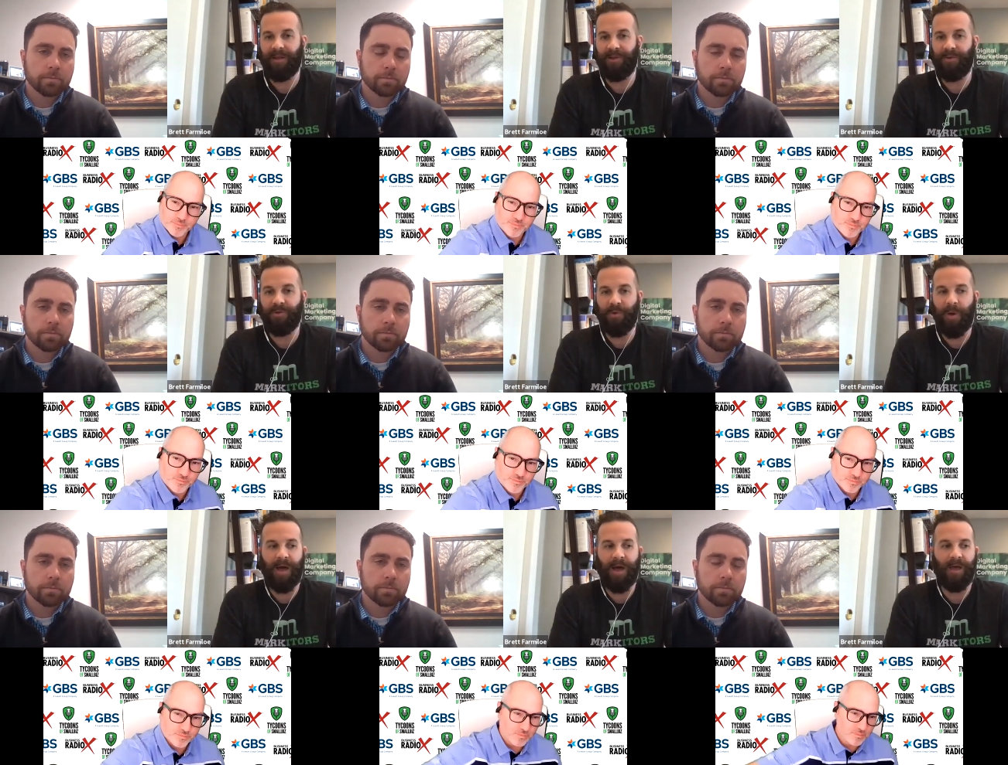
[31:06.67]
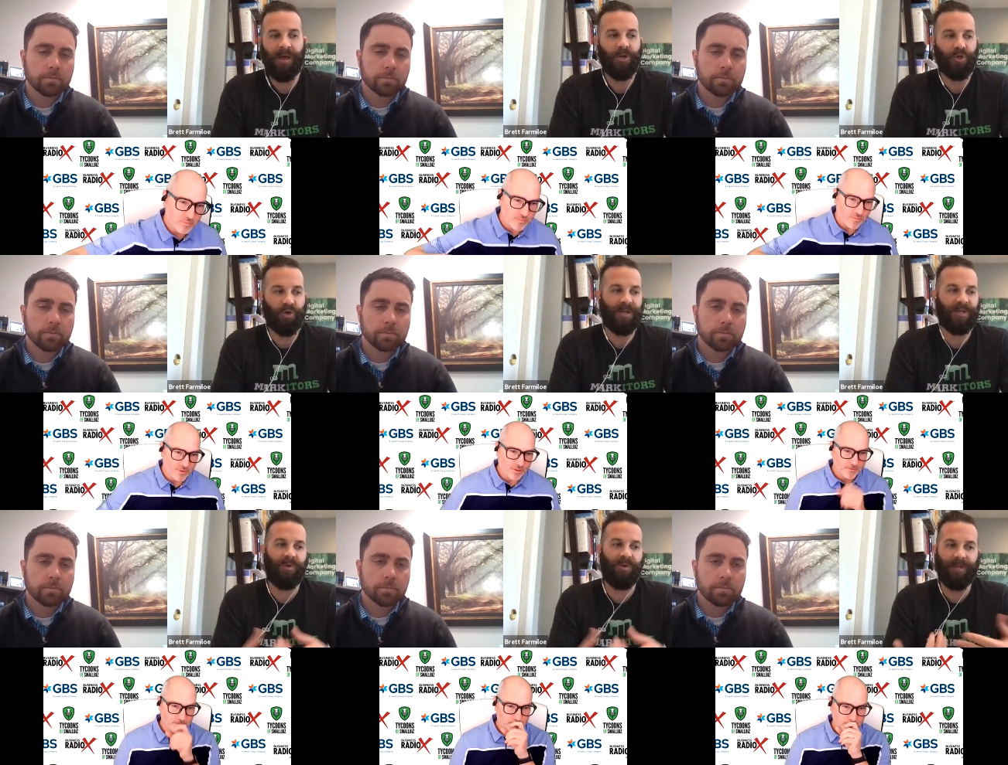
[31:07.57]
Speaker 1: Do do I
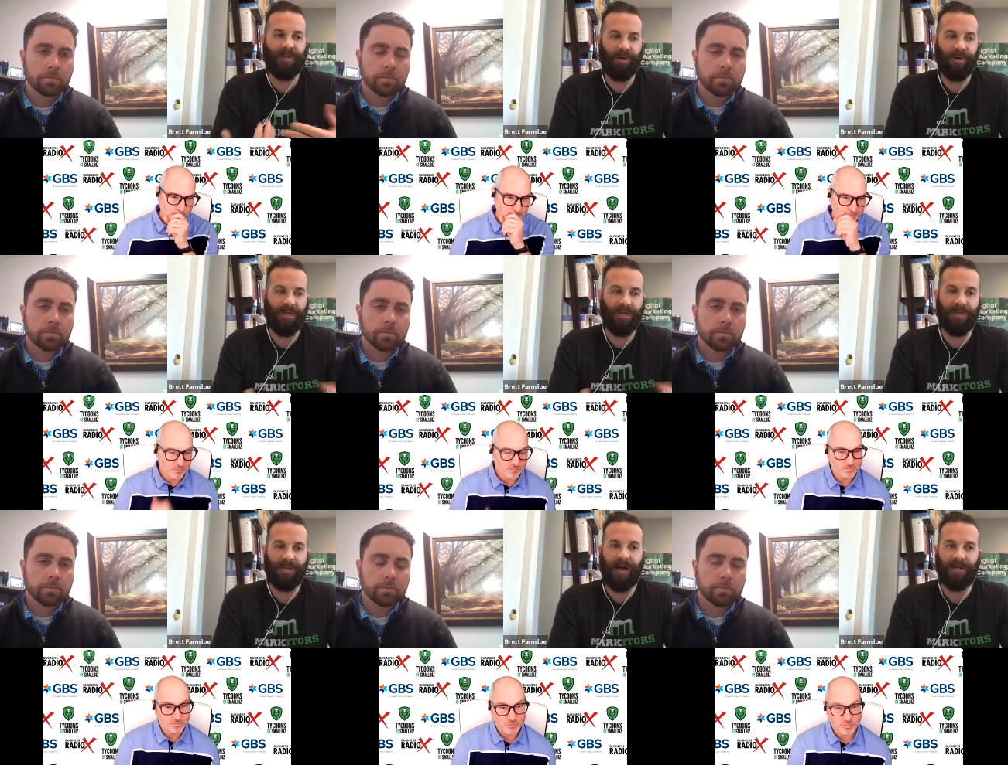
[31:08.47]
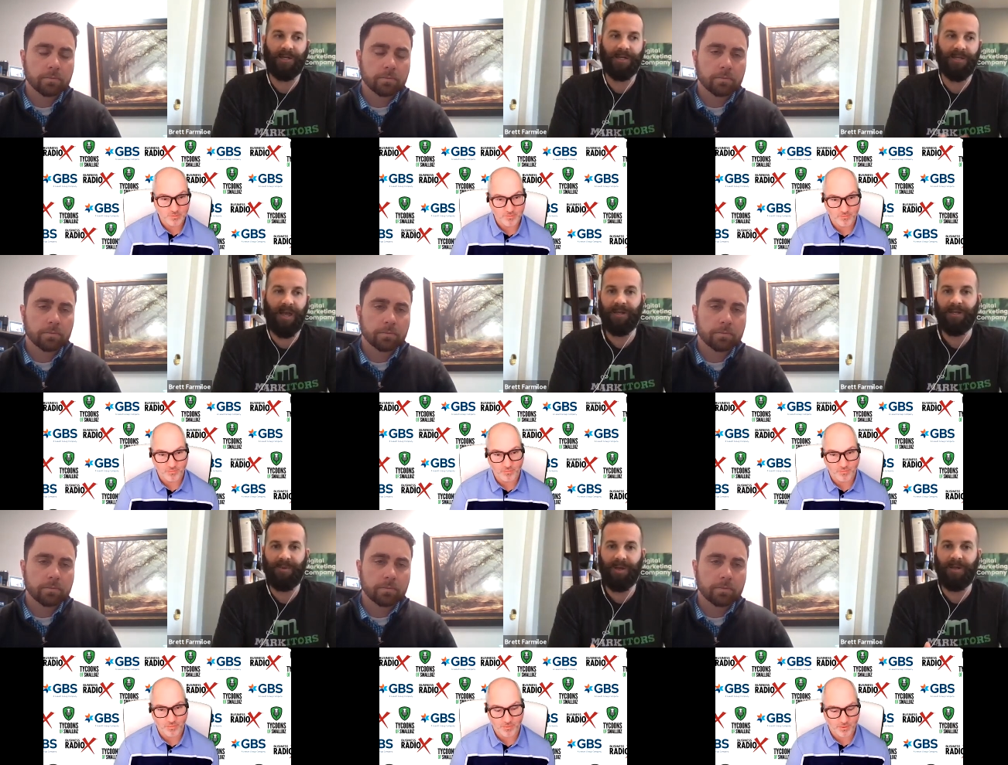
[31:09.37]
trust what this person is actually saying
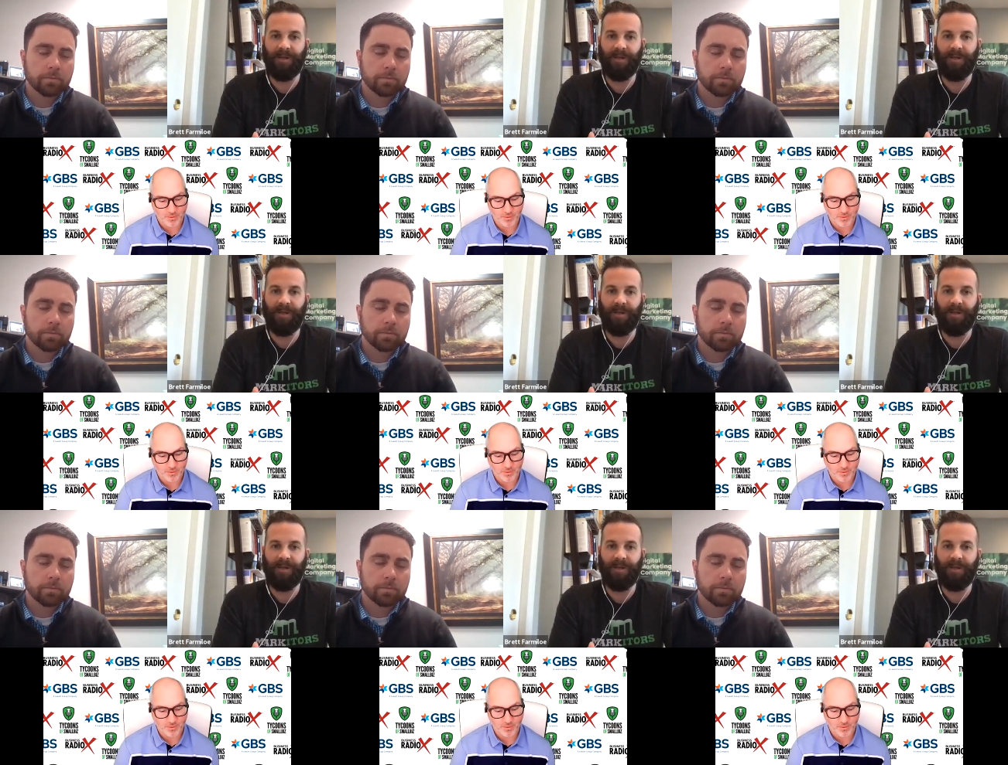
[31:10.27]
to me?